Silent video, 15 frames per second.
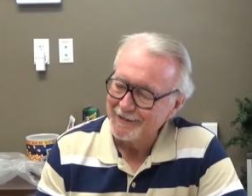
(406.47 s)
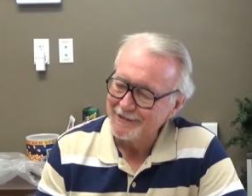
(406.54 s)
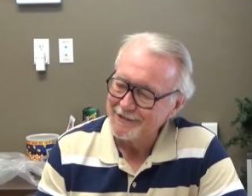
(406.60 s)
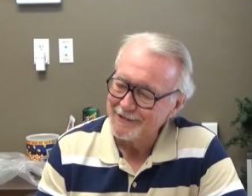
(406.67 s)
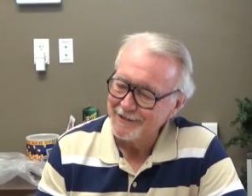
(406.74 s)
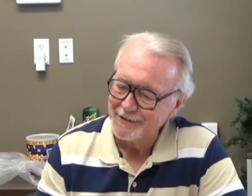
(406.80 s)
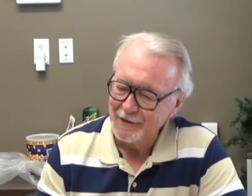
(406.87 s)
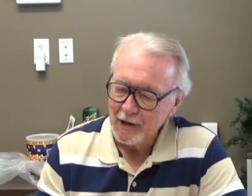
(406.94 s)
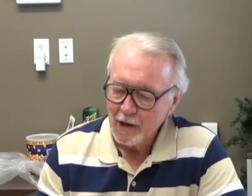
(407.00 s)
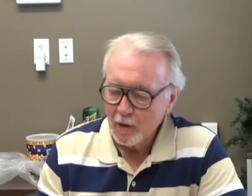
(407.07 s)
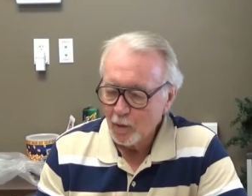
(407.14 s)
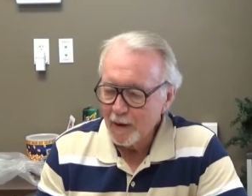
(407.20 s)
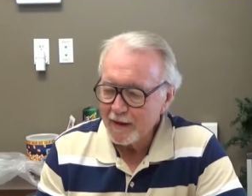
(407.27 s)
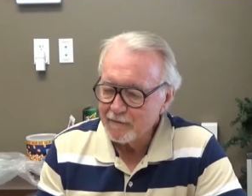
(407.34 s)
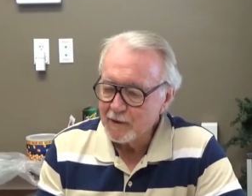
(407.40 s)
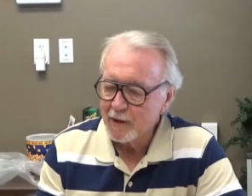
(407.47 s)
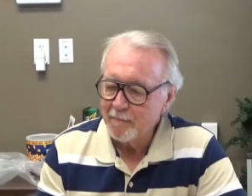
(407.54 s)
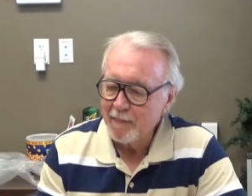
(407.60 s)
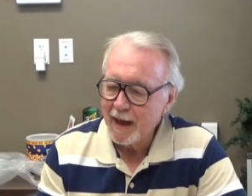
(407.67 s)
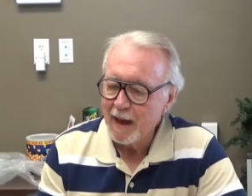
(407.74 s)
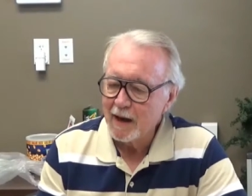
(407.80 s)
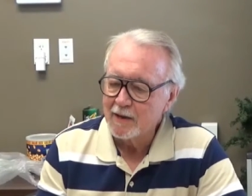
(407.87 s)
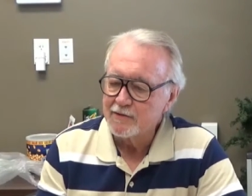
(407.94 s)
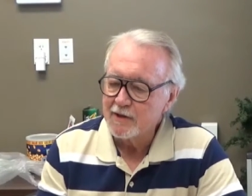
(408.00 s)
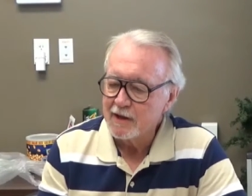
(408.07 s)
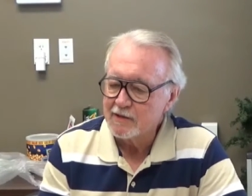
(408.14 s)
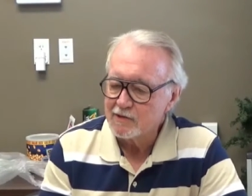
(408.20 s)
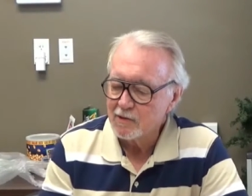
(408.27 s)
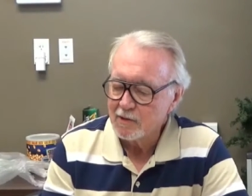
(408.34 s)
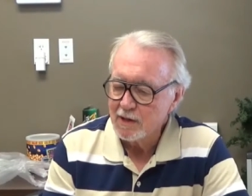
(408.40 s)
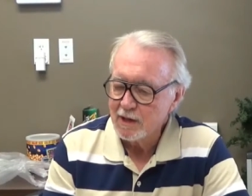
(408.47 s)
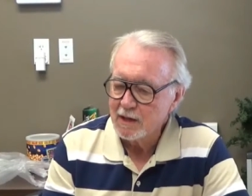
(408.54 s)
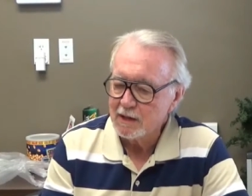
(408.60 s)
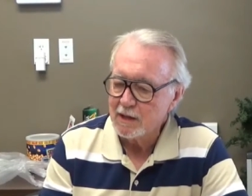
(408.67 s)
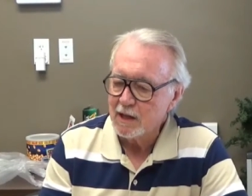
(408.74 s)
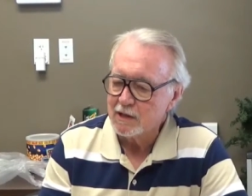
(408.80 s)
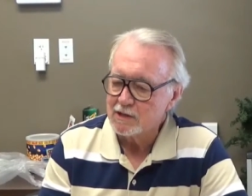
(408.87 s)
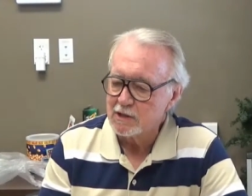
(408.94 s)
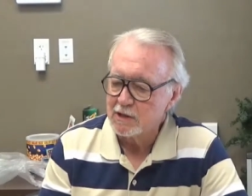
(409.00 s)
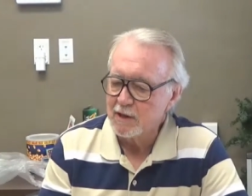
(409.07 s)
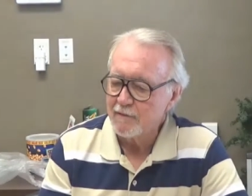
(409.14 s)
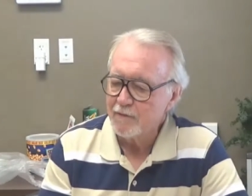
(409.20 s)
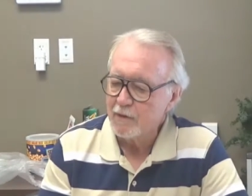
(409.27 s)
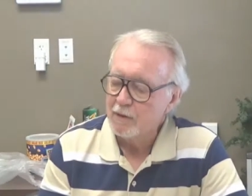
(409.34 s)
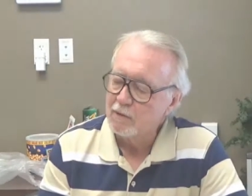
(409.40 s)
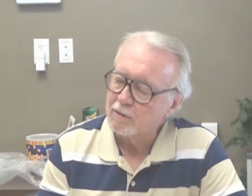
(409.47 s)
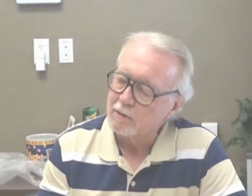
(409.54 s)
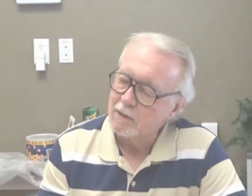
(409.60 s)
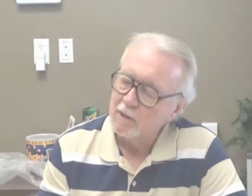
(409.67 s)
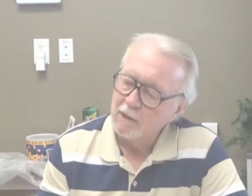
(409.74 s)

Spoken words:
So we have to balance that. So it's a difficult